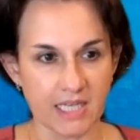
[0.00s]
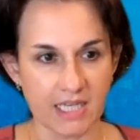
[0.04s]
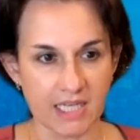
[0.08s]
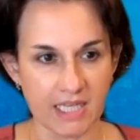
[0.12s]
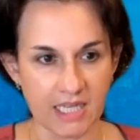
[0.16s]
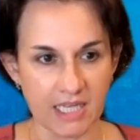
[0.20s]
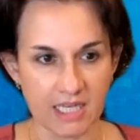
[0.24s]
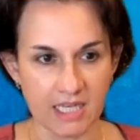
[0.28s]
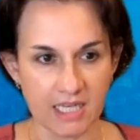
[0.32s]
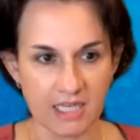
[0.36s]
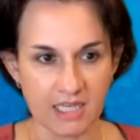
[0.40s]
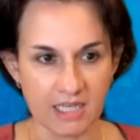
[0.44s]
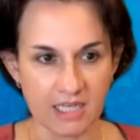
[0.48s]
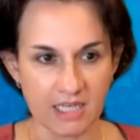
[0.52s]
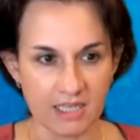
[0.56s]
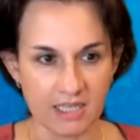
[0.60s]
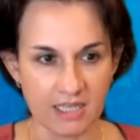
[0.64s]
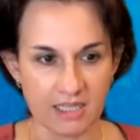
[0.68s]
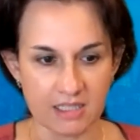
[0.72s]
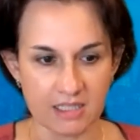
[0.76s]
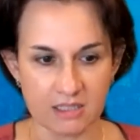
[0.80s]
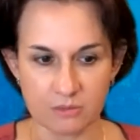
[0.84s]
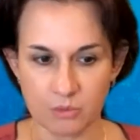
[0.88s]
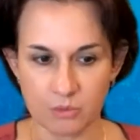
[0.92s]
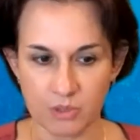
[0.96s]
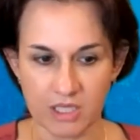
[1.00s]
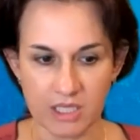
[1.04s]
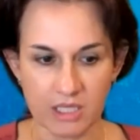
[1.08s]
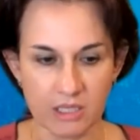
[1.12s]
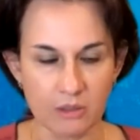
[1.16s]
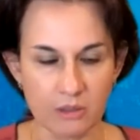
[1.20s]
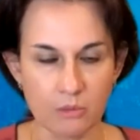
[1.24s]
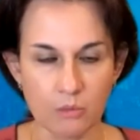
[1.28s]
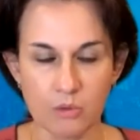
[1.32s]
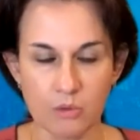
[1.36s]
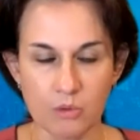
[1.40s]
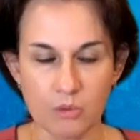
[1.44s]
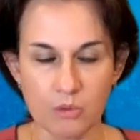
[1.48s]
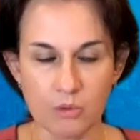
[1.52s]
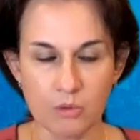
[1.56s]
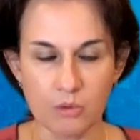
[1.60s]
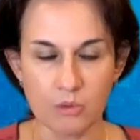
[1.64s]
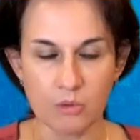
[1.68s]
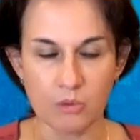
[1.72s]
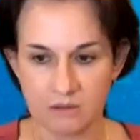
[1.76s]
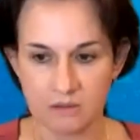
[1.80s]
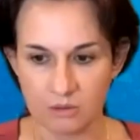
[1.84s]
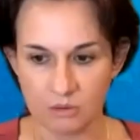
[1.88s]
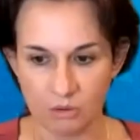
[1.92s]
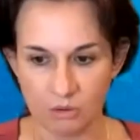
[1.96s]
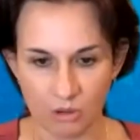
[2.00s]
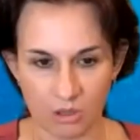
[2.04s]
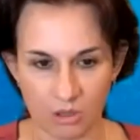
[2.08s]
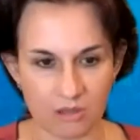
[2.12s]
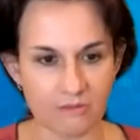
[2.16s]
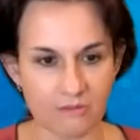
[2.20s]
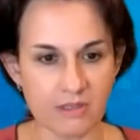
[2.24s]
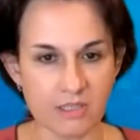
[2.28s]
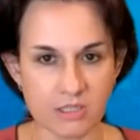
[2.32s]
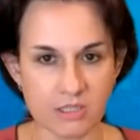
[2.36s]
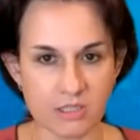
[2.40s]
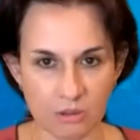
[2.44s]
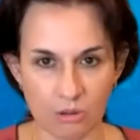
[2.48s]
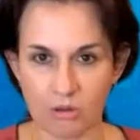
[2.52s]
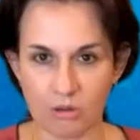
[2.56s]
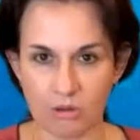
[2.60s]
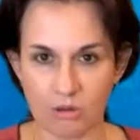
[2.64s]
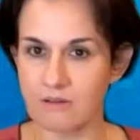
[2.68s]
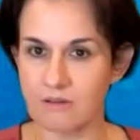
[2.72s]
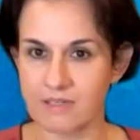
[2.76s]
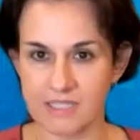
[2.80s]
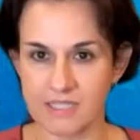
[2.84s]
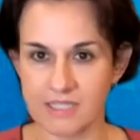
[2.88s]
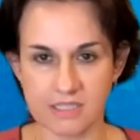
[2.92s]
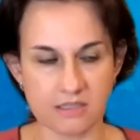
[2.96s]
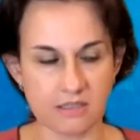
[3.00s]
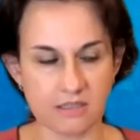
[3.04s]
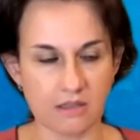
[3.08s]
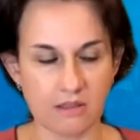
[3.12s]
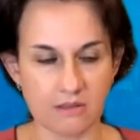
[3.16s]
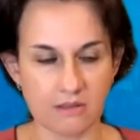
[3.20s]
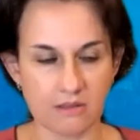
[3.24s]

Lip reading: and we always